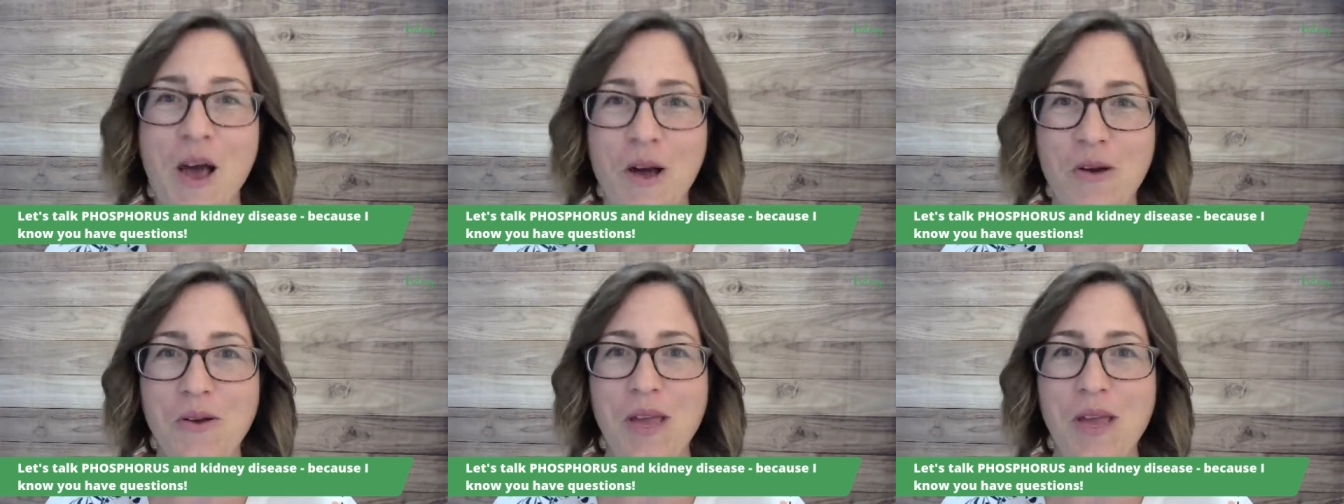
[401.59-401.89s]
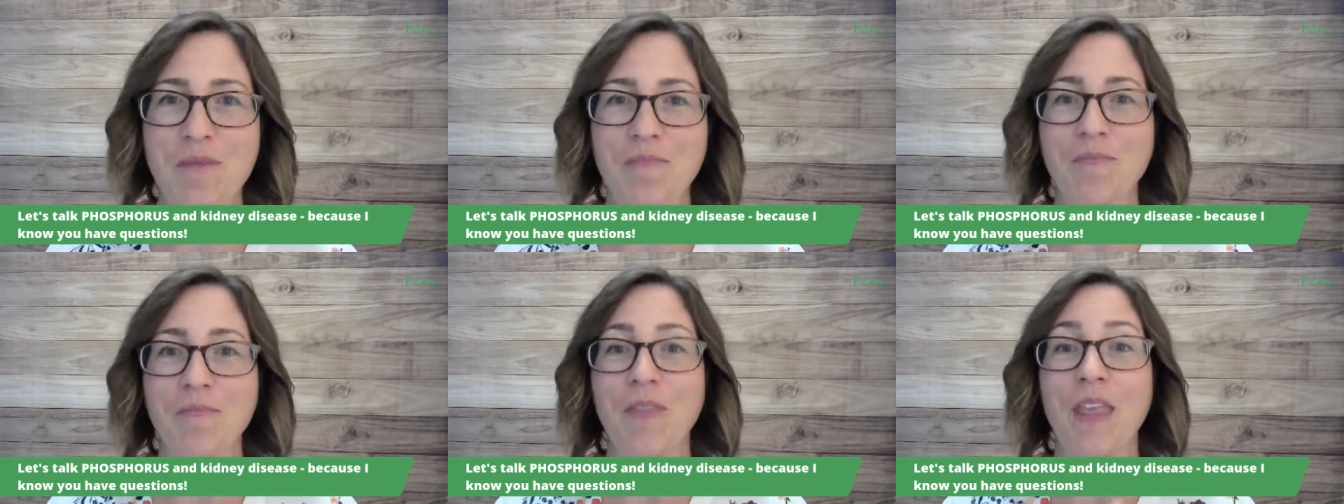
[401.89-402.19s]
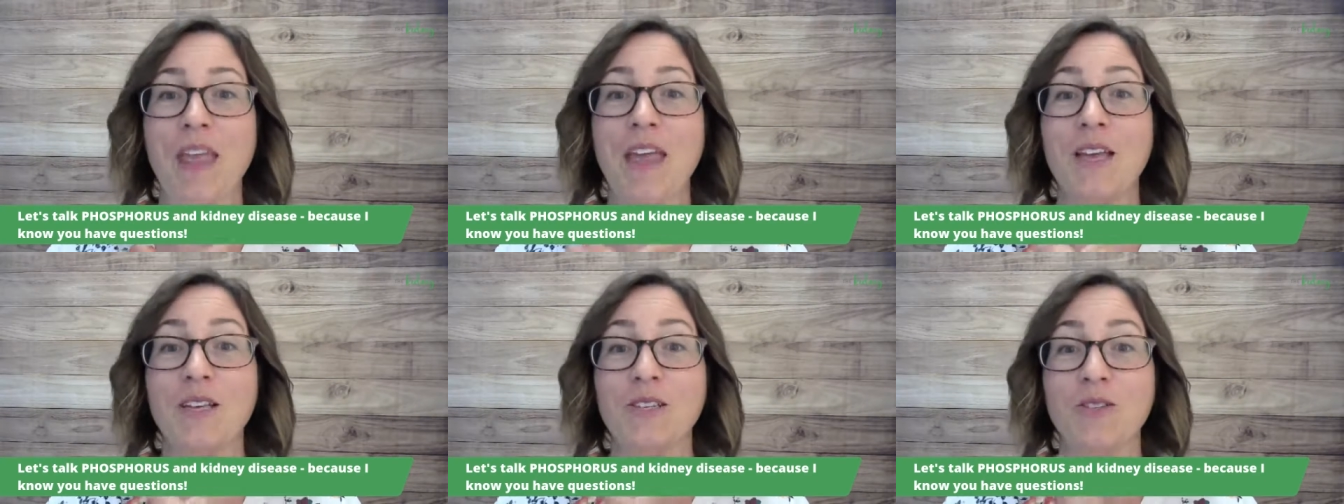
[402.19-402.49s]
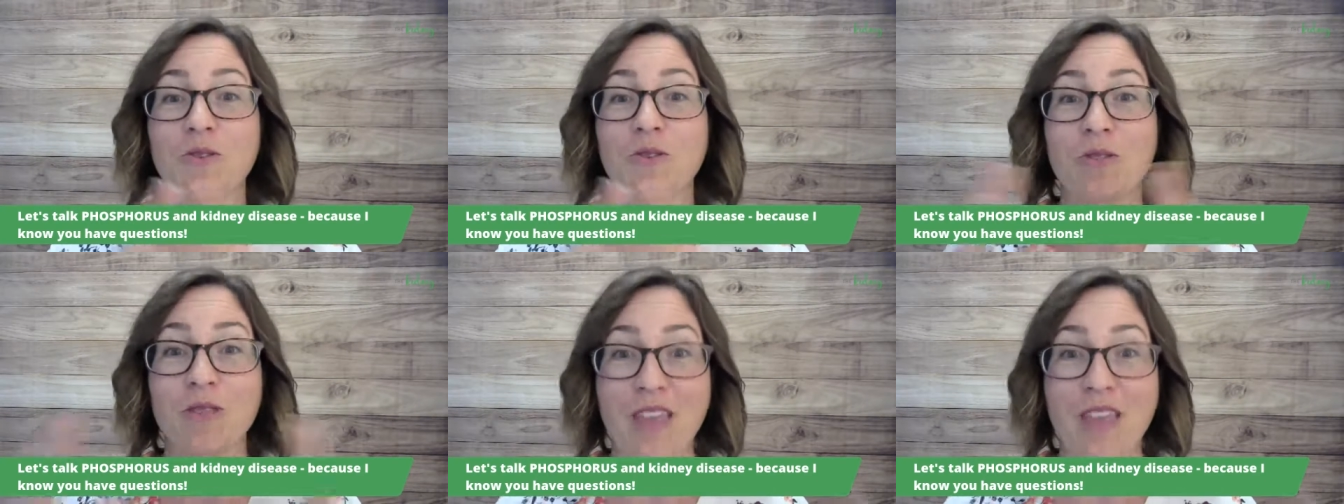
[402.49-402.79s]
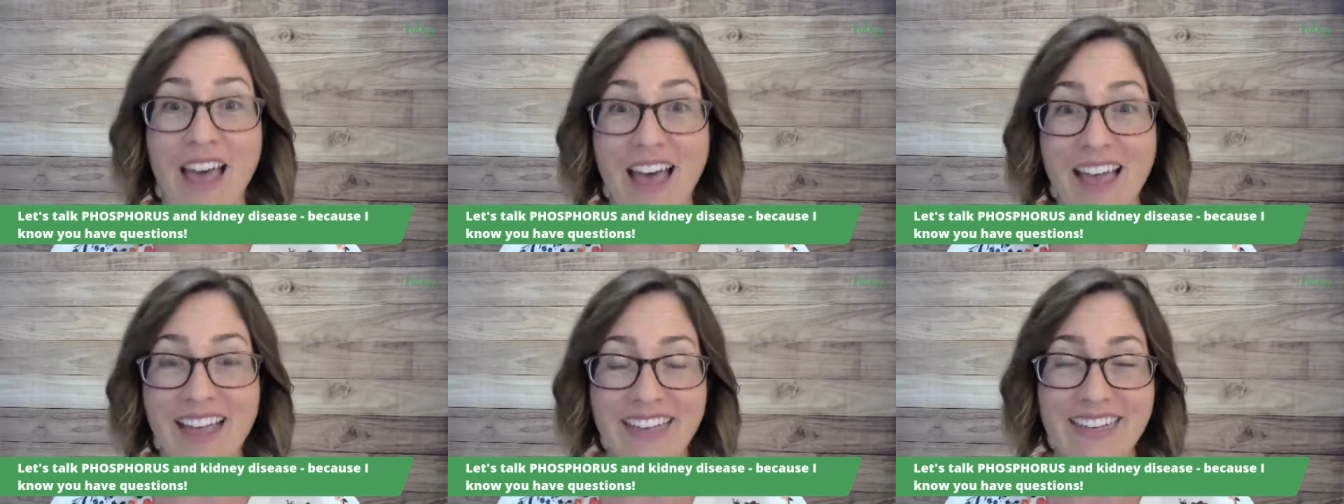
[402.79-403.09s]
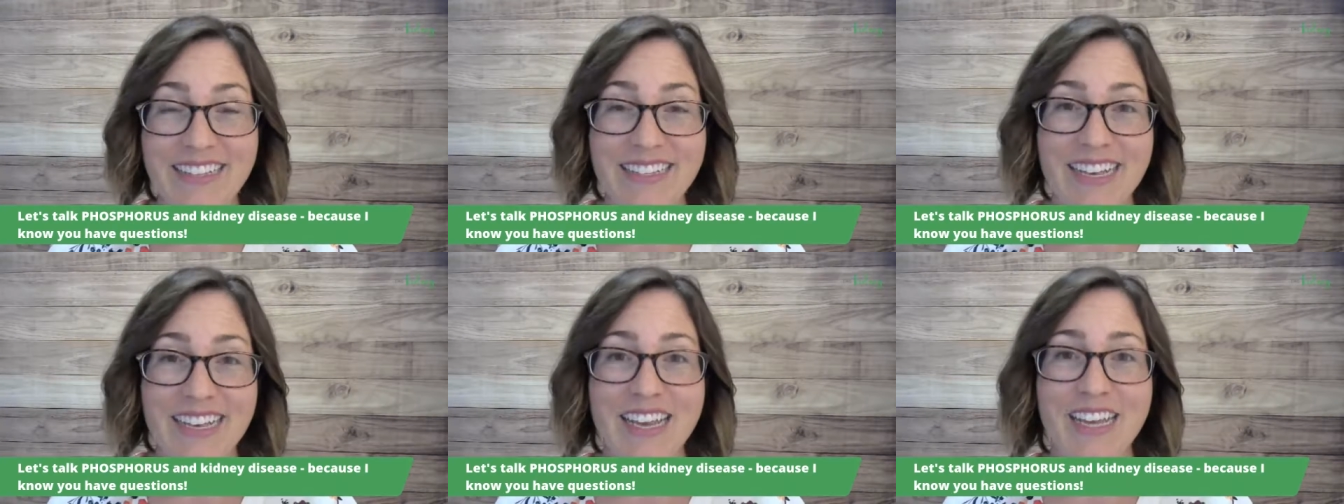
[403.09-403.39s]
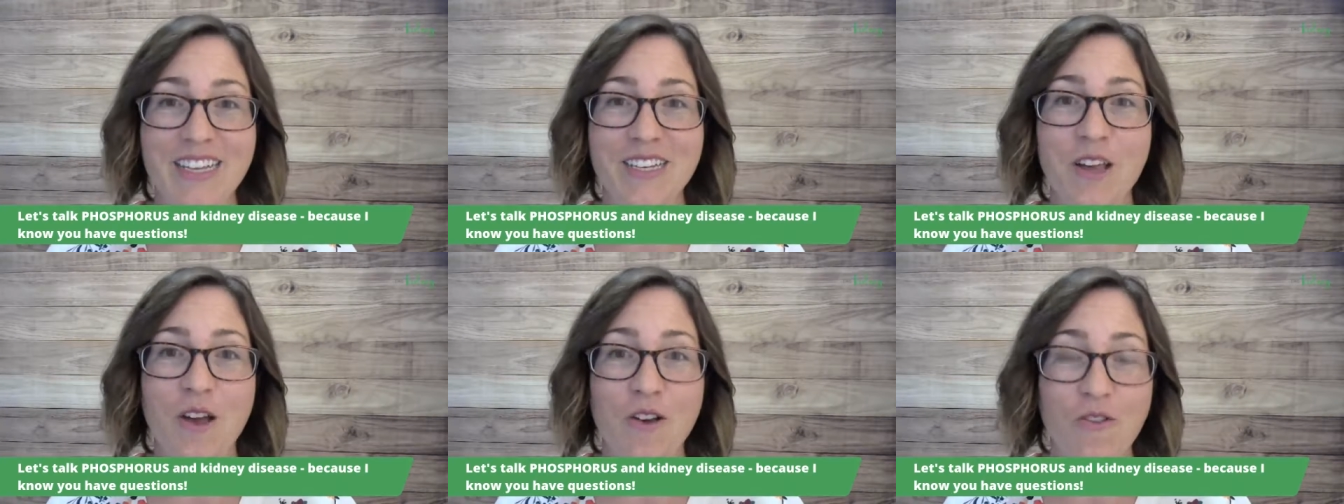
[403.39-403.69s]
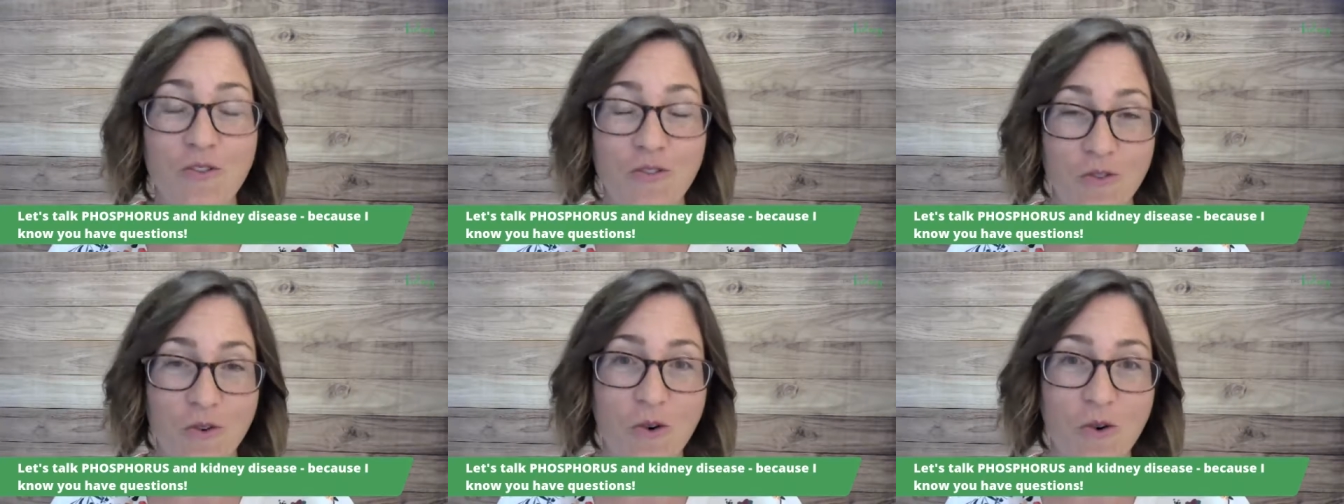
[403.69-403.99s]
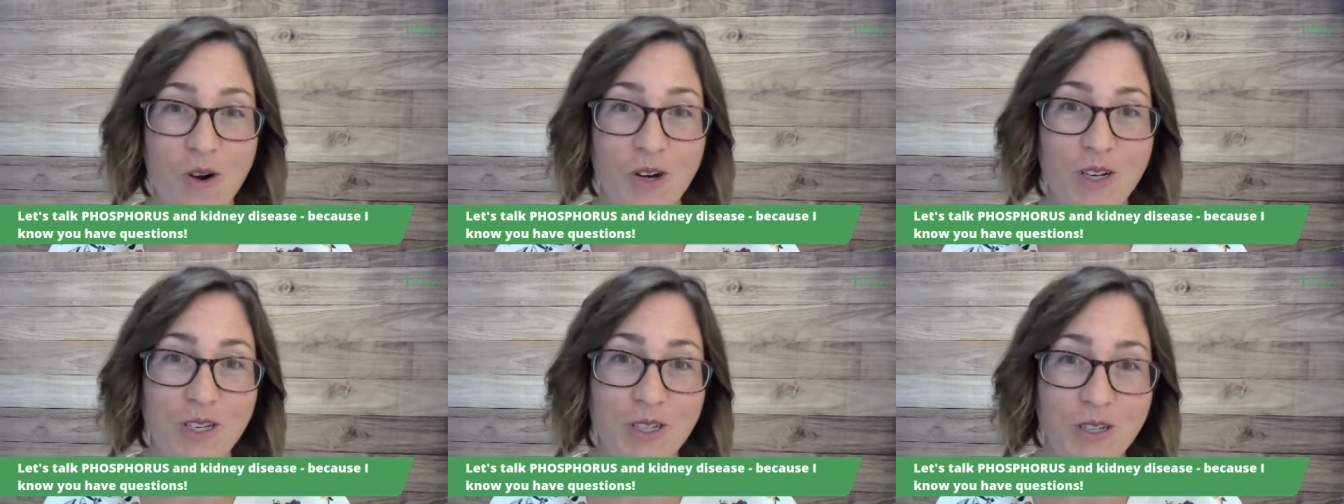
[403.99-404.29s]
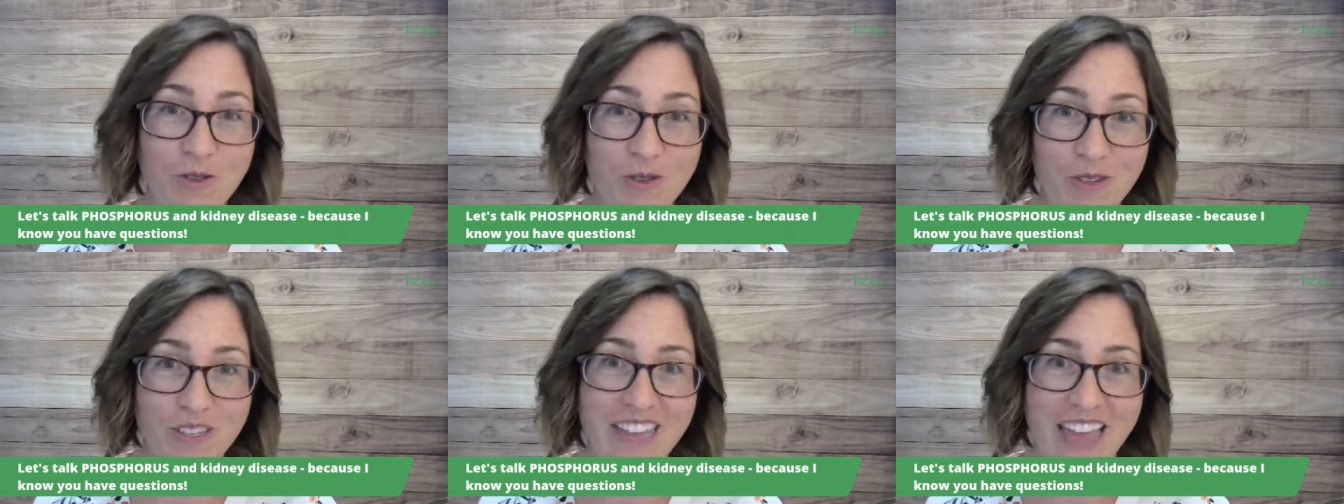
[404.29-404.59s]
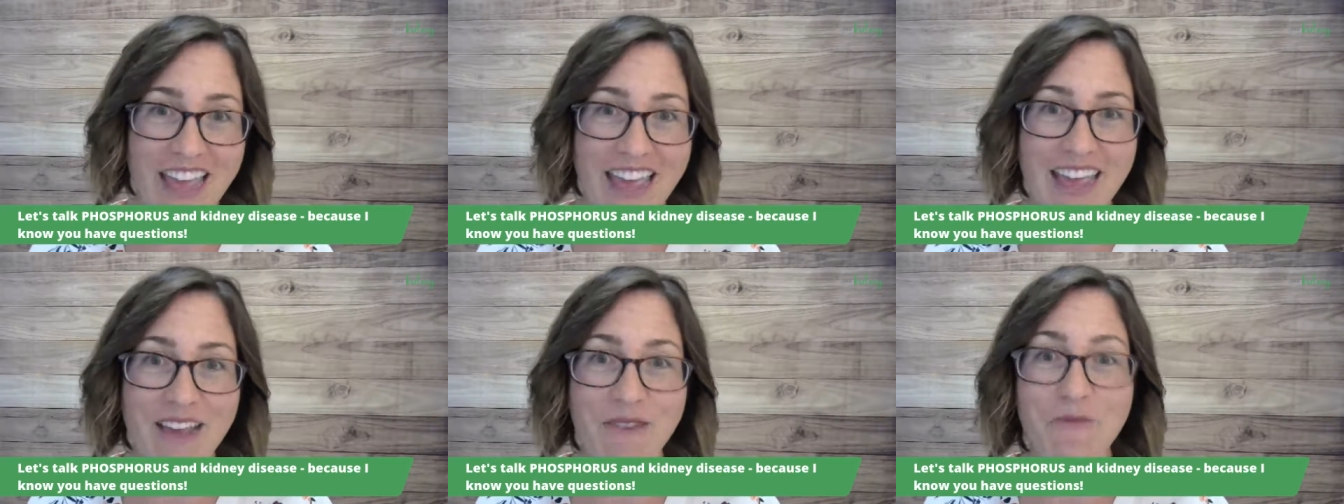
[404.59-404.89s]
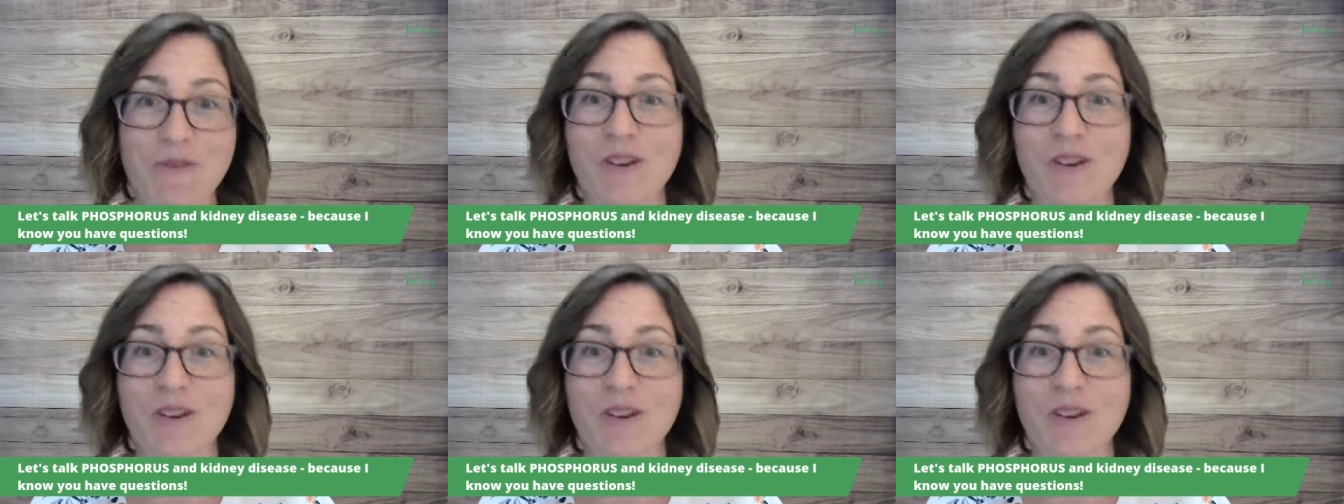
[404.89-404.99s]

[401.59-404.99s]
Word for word: Okay, so that is it for today.